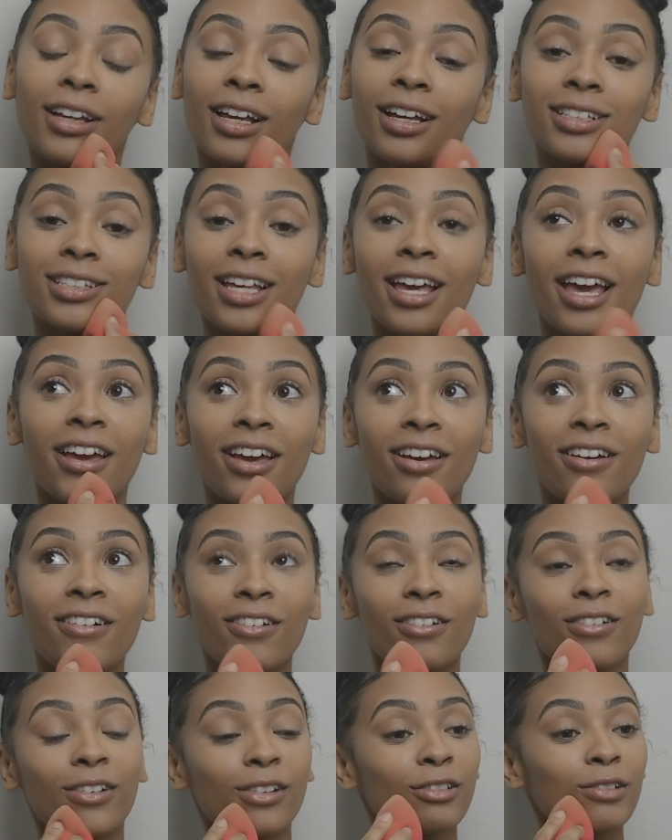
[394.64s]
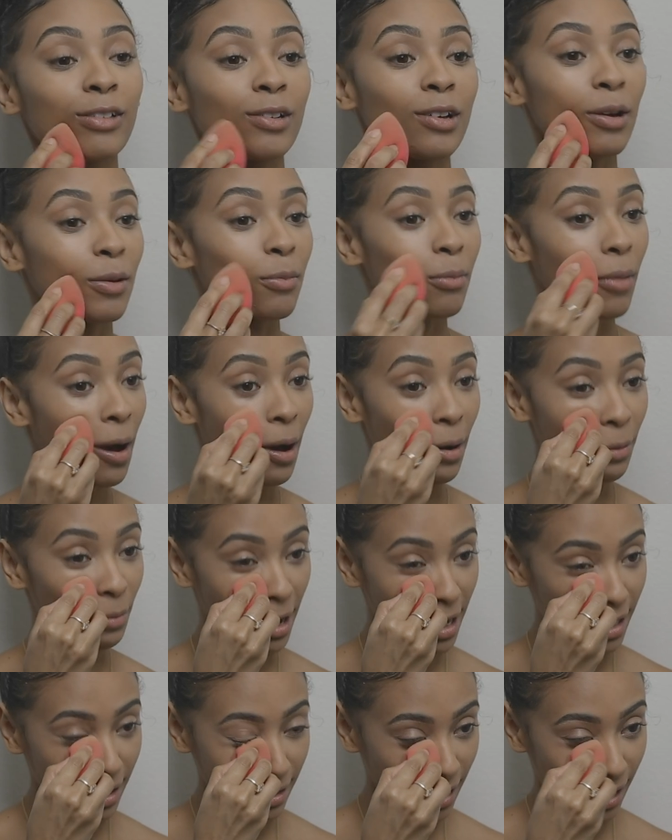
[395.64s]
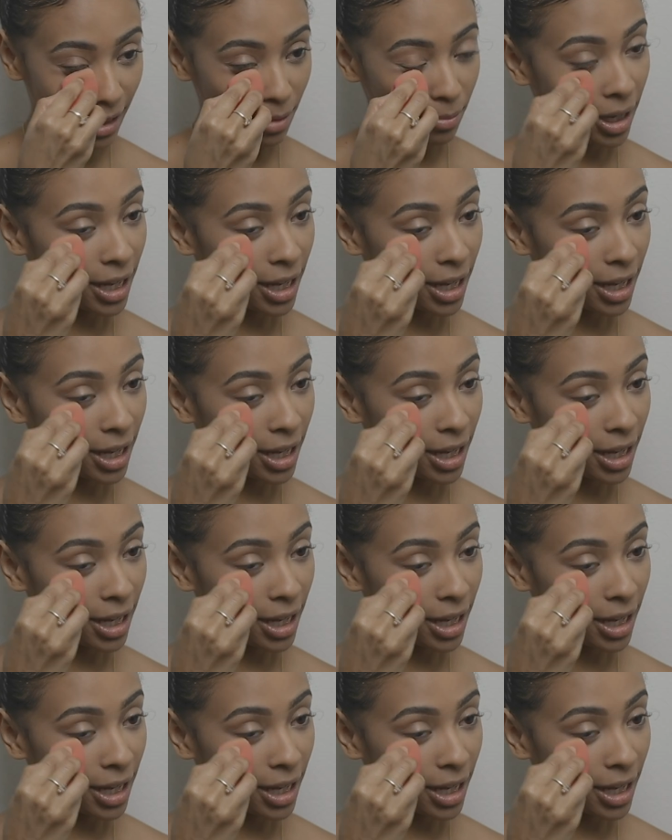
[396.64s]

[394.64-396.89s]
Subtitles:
As hell. I'm always hitting